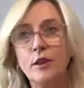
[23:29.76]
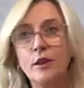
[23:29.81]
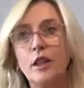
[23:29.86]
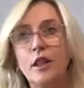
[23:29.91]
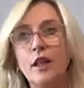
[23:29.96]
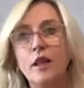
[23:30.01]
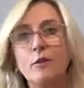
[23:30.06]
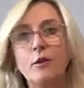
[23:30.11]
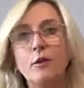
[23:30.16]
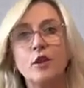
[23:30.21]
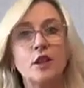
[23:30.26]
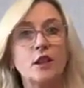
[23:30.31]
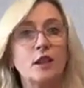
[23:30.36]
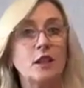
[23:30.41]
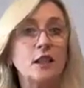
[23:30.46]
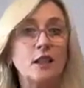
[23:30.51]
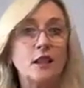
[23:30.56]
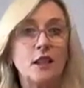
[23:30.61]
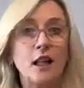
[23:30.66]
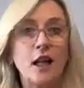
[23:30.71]
was
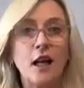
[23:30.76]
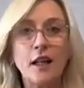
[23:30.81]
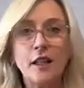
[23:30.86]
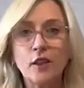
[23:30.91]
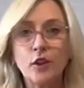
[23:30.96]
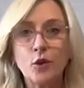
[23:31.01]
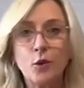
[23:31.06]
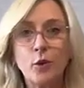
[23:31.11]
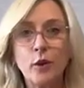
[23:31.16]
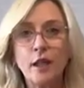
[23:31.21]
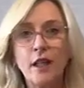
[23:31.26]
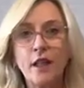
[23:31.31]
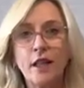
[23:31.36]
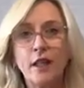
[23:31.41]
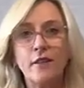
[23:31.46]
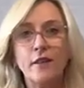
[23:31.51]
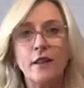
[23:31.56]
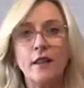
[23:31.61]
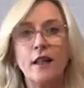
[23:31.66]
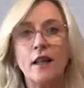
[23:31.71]
just a slight tweak
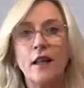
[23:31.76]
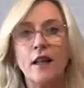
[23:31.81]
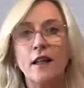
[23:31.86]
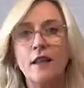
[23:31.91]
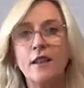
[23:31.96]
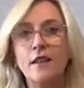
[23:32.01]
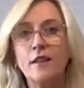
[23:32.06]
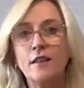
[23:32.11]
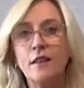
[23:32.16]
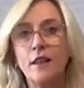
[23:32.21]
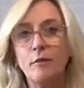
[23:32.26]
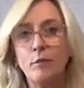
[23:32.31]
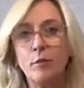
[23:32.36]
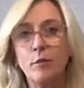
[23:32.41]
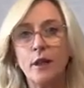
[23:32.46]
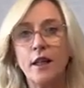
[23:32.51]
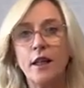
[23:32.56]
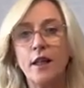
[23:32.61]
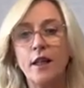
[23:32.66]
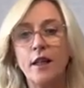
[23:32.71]
in the colors and
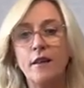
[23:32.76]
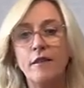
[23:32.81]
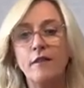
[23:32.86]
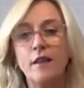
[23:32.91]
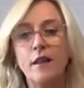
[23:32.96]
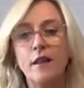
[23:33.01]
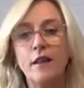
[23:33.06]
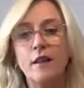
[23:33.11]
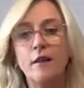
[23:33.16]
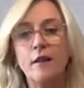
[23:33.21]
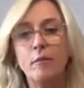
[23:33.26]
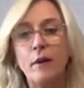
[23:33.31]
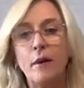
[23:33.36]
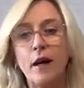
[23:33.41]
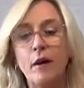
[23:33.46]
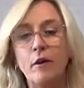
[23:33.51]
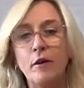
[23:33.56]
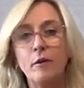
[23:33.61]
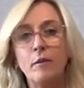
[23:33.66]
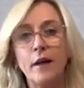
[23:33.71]
bringing in the
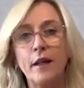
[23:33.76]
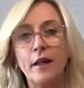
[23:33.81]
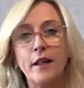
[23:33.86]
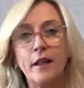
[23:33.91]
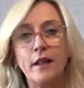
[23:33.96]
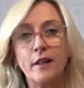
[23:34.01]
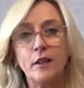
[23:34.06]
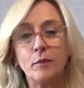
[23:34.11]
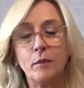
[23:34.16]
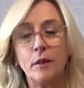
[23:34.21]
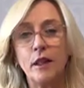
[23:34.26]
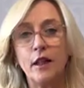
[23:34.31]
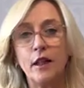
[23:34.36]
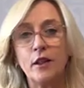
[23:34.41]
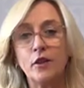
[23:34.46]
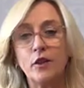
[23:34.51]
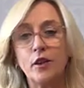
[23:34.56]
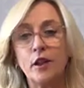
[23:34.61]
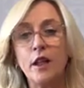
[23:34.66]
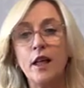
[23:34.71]
powered by EXP
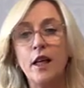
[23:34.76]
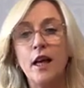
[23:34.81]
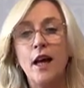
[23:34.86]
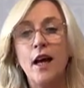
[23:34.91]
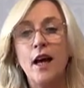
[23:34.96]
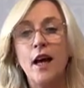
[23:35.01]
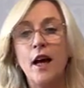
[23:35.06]
luxury.